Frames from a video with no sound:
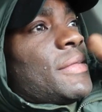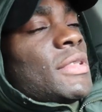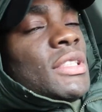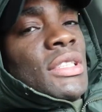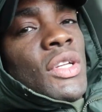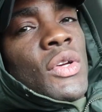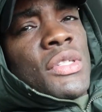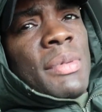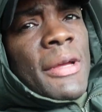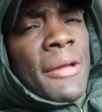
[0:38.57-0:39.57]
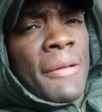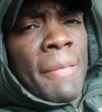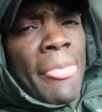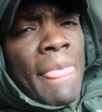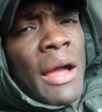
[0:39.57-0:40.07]
Excuse me.
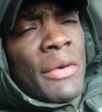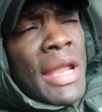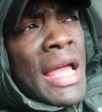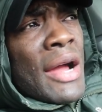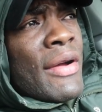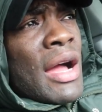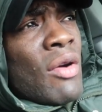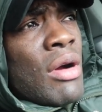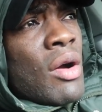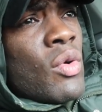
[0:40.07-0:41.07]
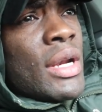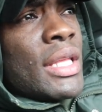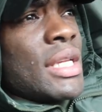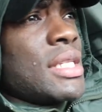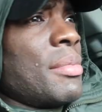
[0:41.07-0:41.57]
And we then we are going to hold
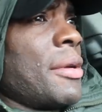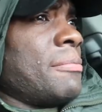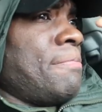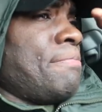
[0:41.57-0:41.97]
it, you see me?